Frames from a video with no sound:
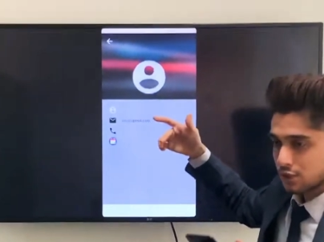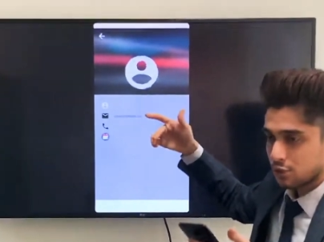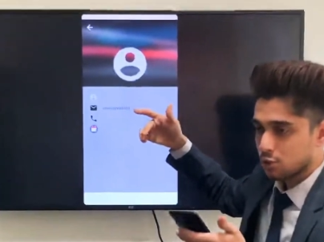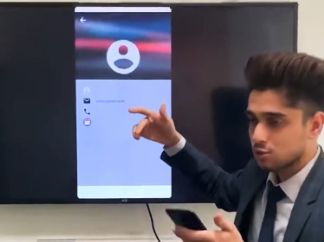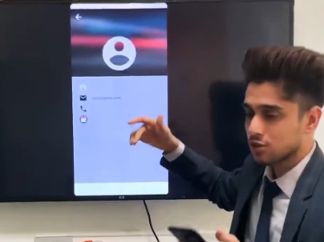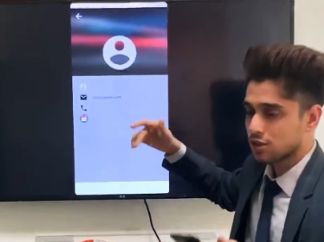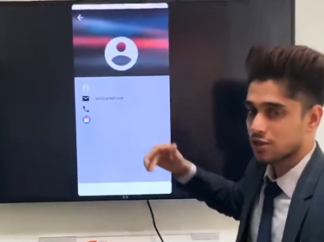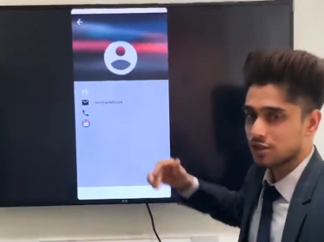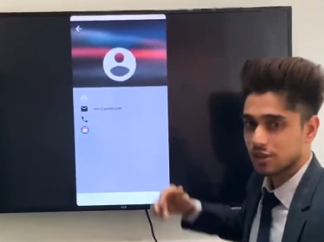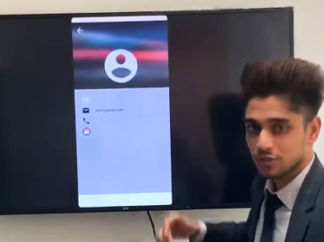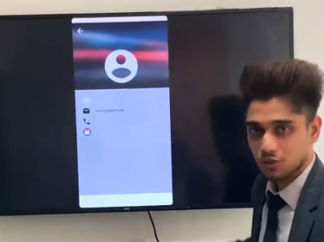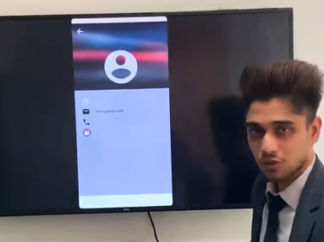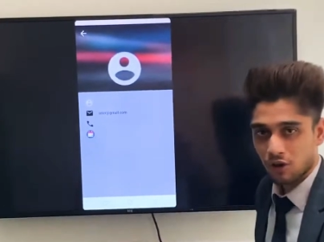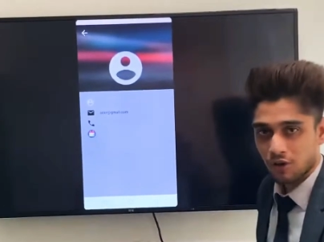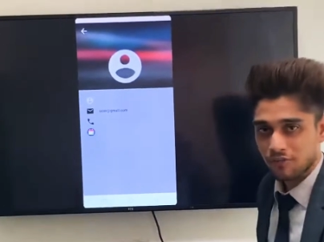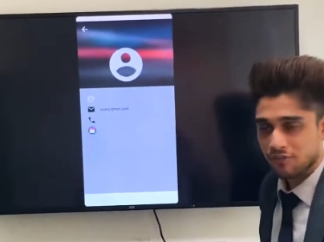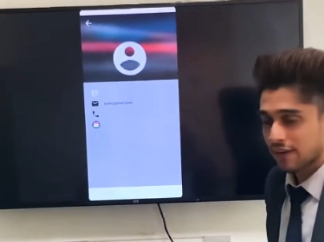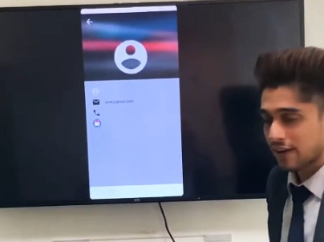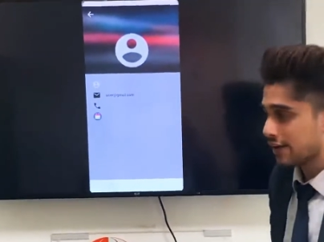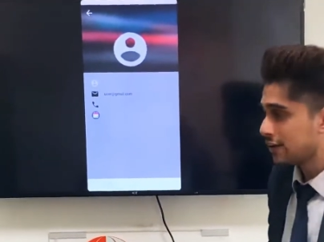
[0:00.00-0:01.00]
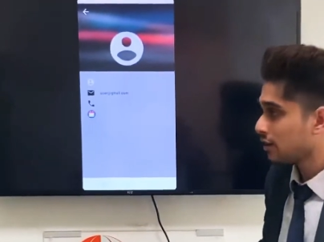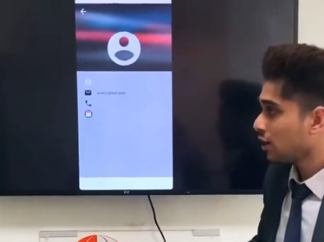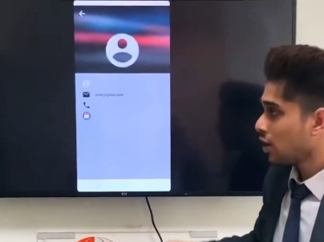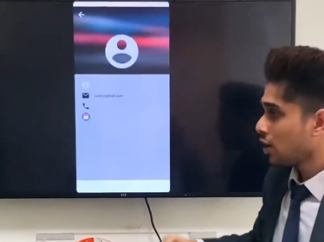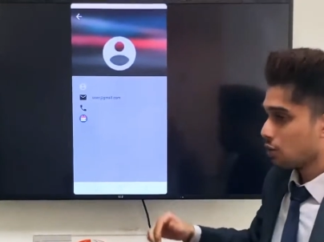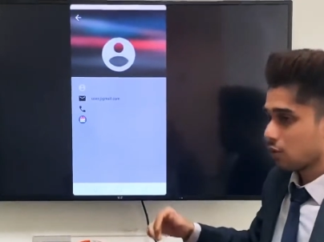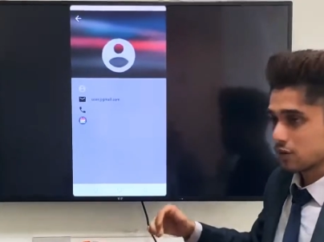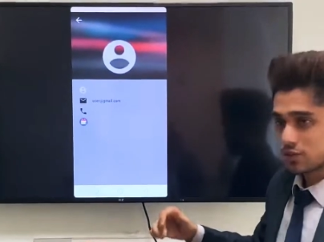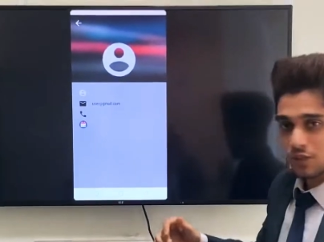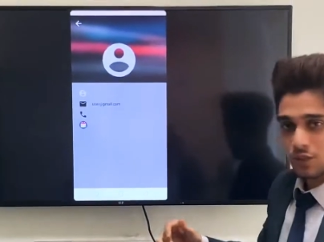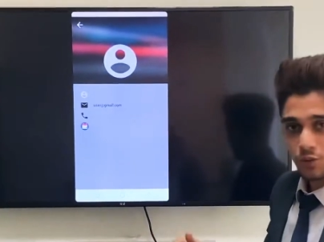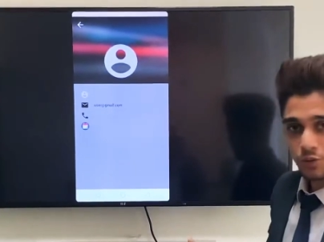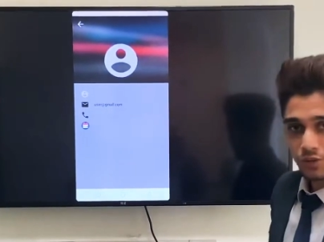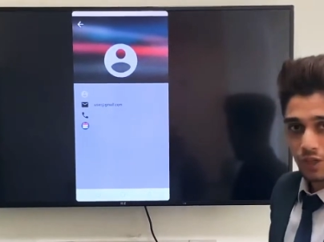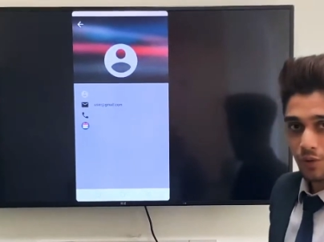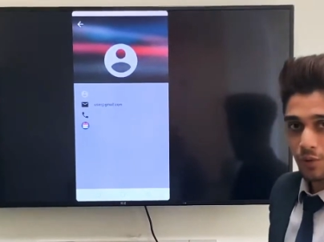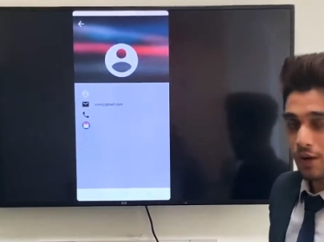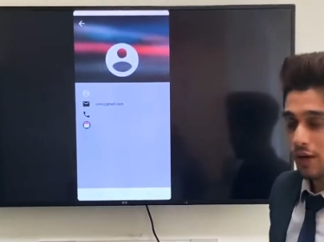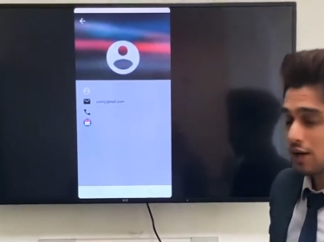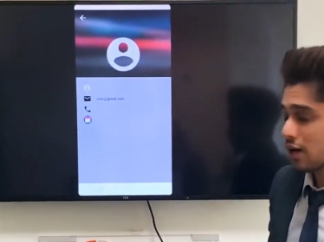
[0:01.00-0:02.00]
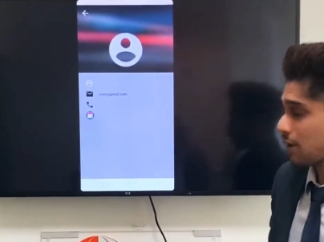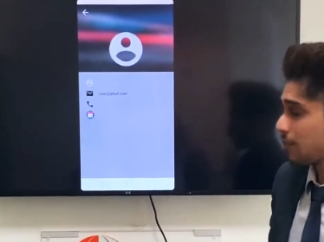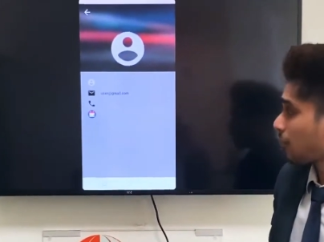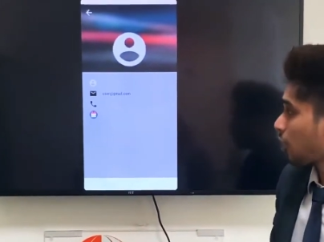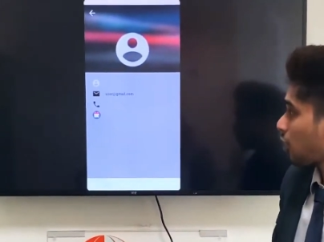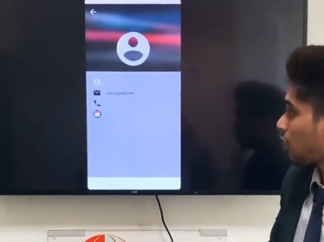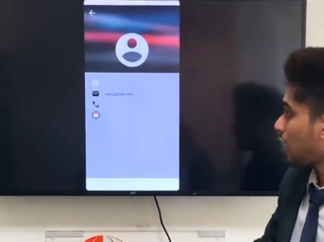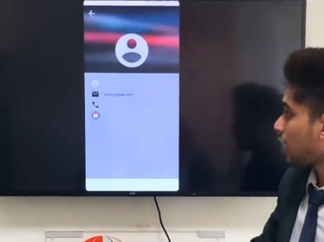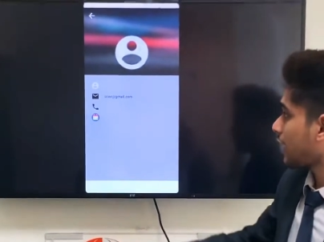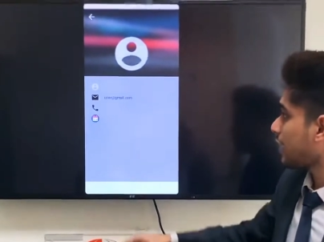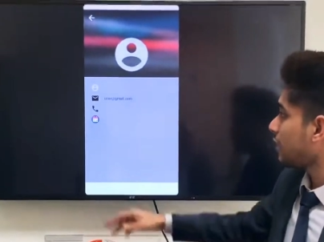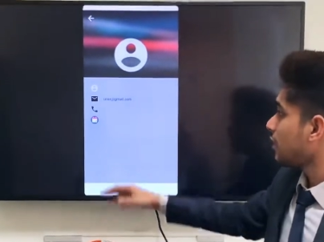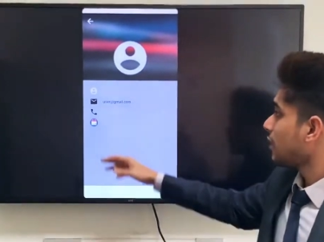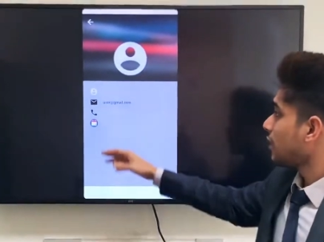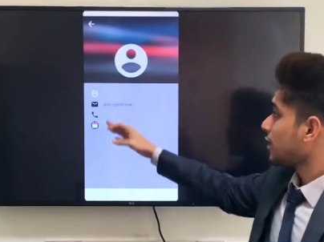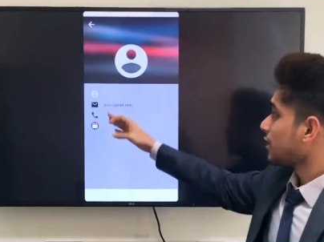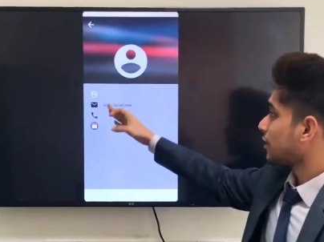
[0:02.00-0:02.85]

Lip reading: user is offline. Once the user will come online,